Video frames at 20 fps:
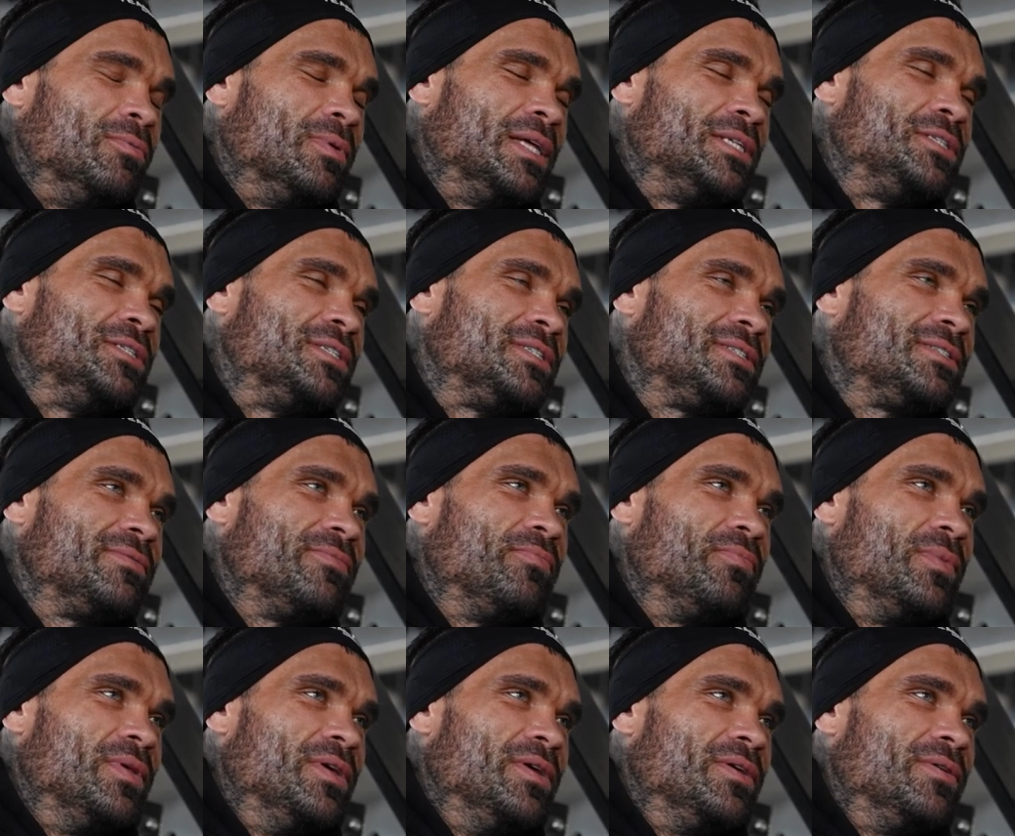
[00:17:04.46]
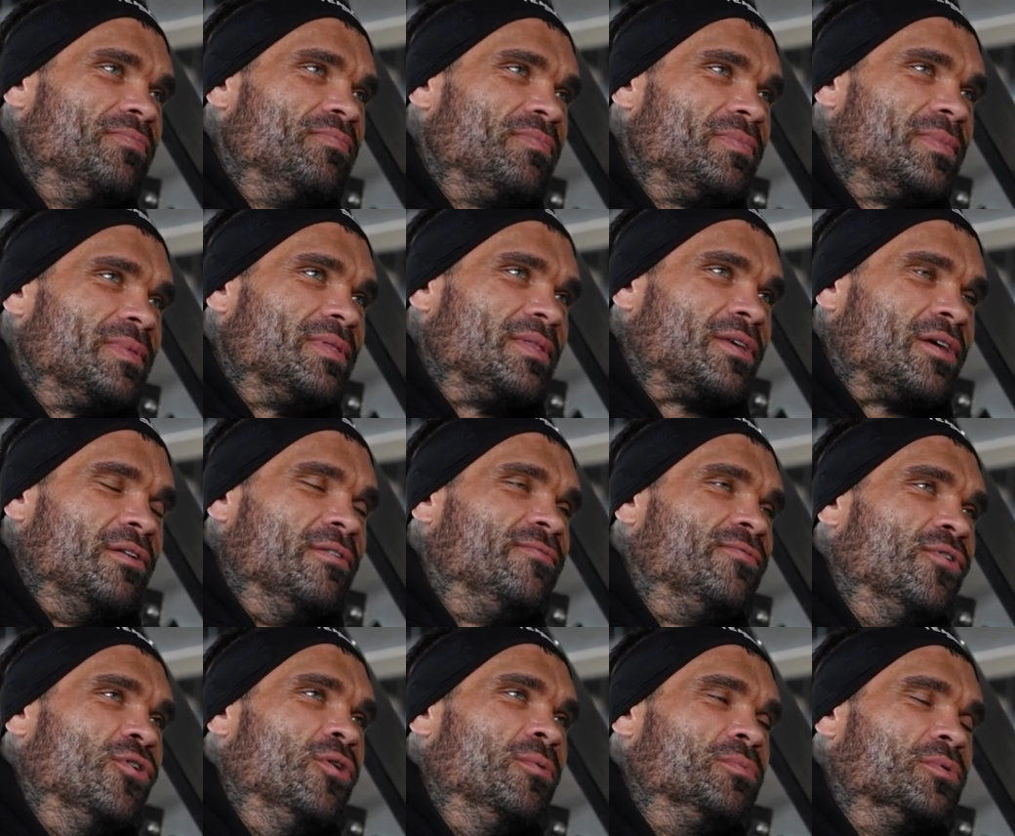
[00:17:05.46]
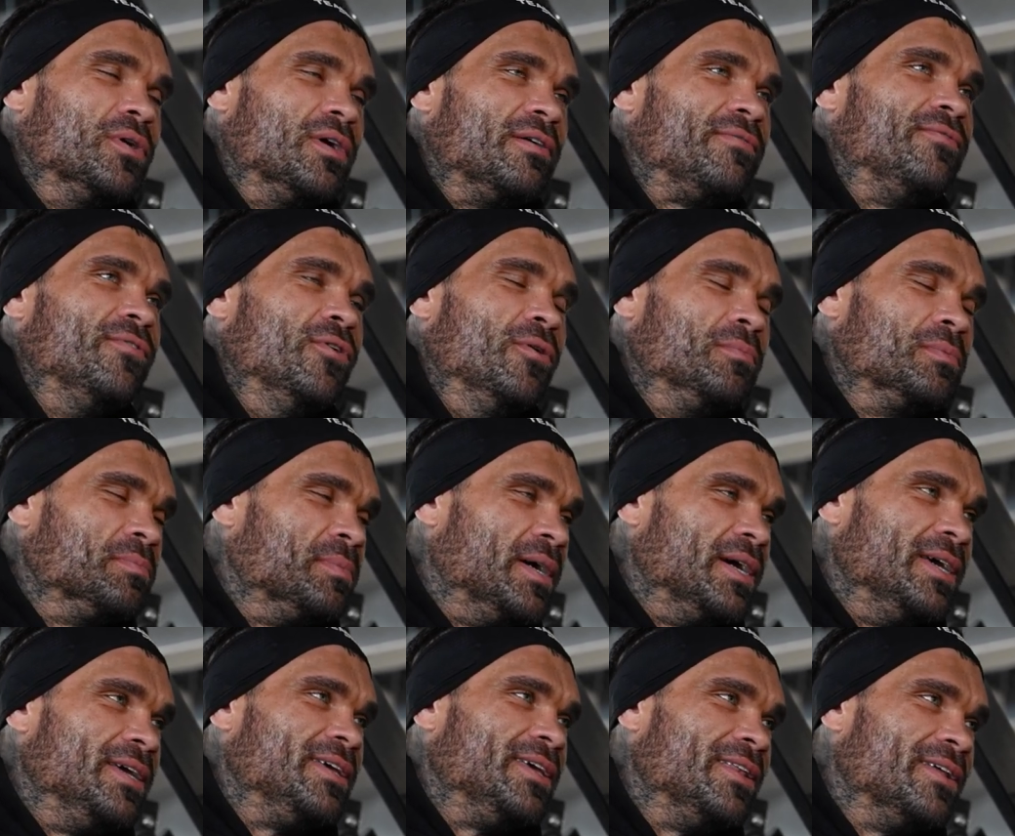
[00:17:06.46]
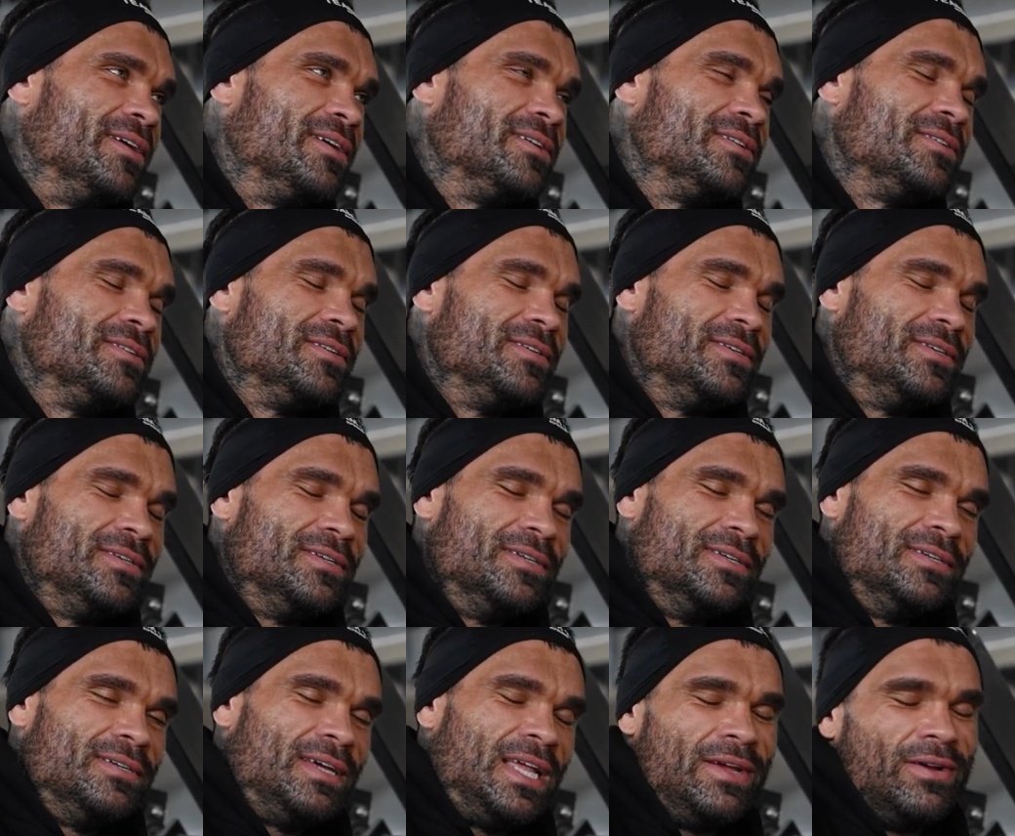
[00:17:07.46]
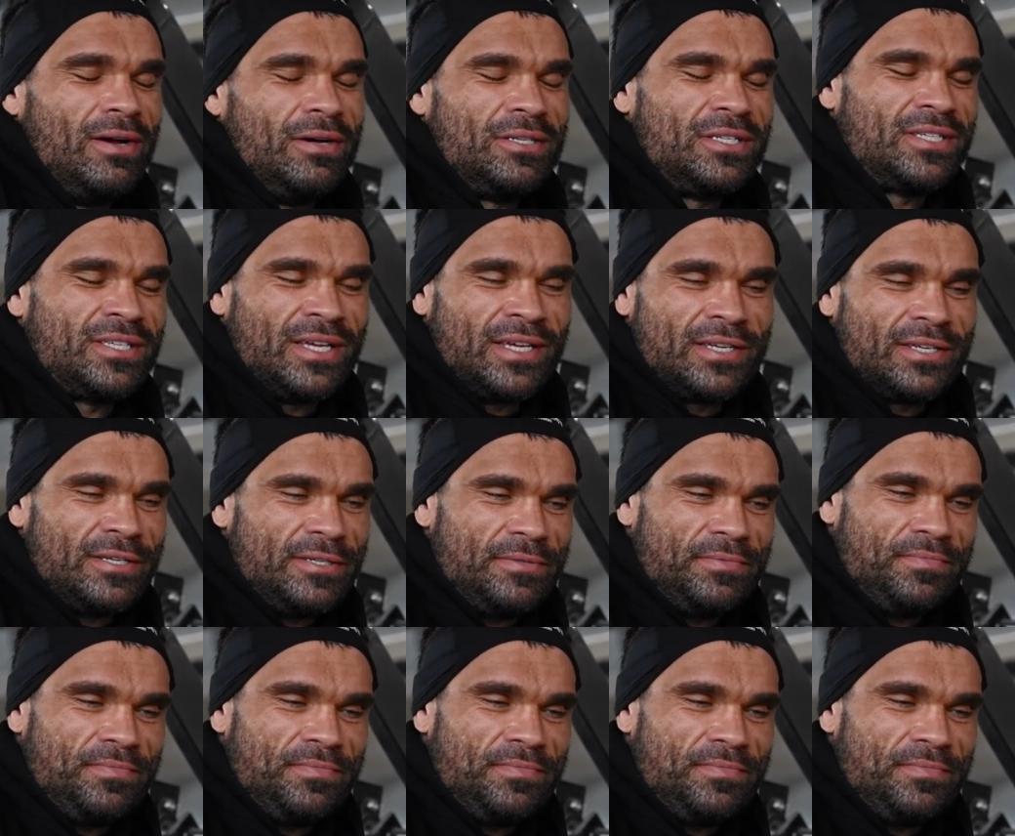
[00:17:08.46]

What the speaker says: that just confirmed or affirmed my, you know. Yeah. Anyway, I was just like,